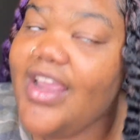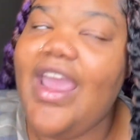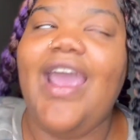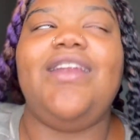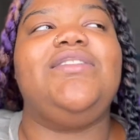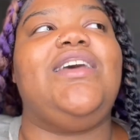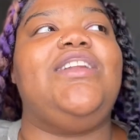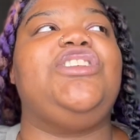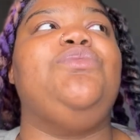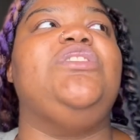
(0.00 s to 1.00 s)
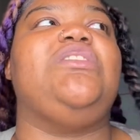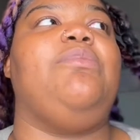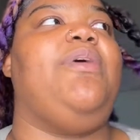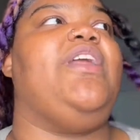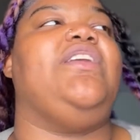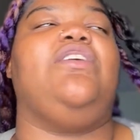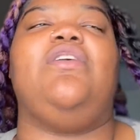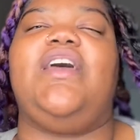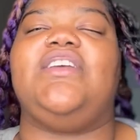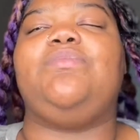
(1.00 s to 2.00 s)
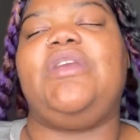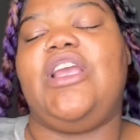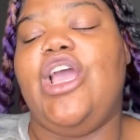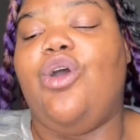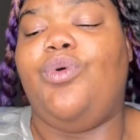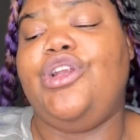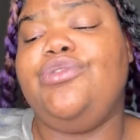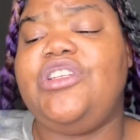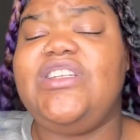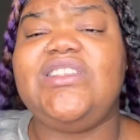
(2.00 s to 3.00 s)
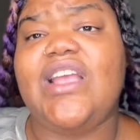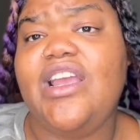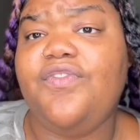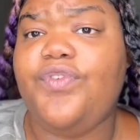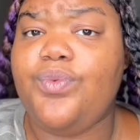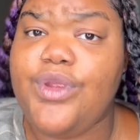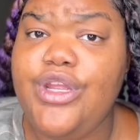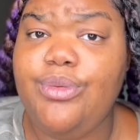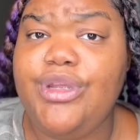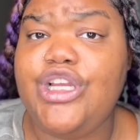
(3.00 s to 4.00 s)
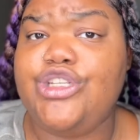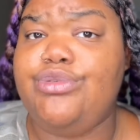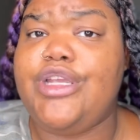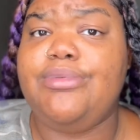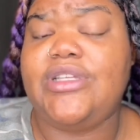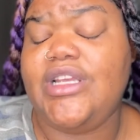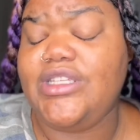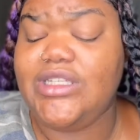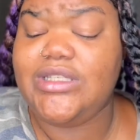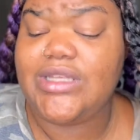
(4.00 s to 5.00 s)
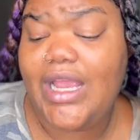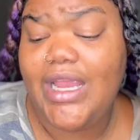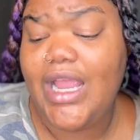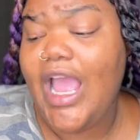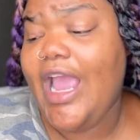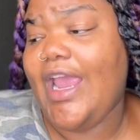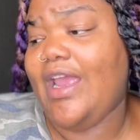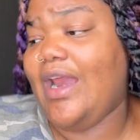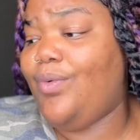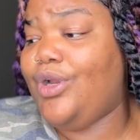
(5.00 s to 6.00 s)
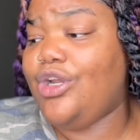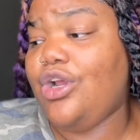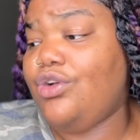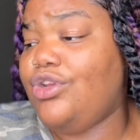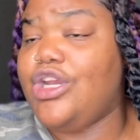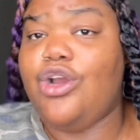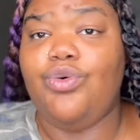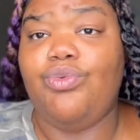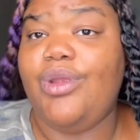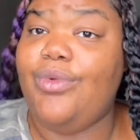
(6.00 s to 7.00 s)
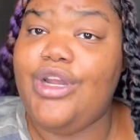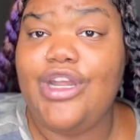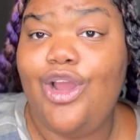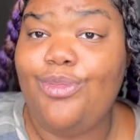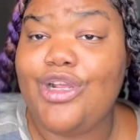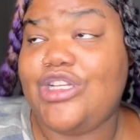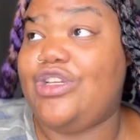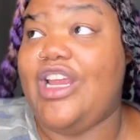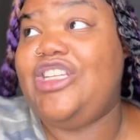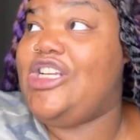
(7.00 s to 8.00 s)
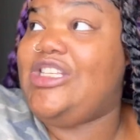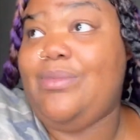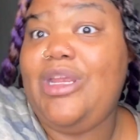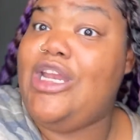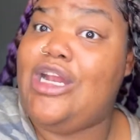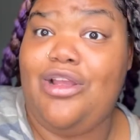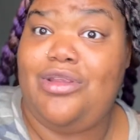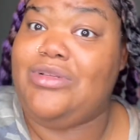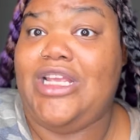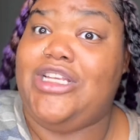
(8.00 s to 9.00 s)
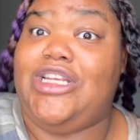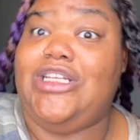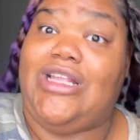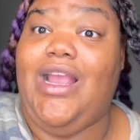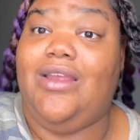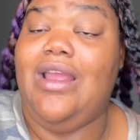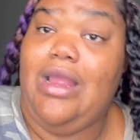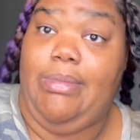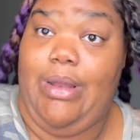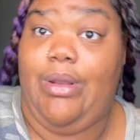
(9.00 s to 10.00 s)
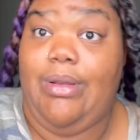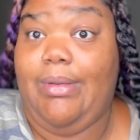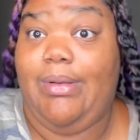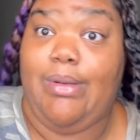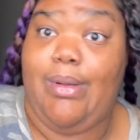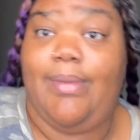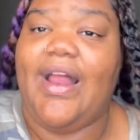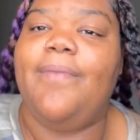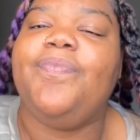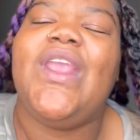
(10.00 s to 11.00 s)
Kat decided she wants to be petty and gonna ask me, well, do she stink for real? Because you keep saying she stink. And I wanna know, you know, we wanna know because just a minute ago you said she stink. Blah, blah, blah, blah, blah.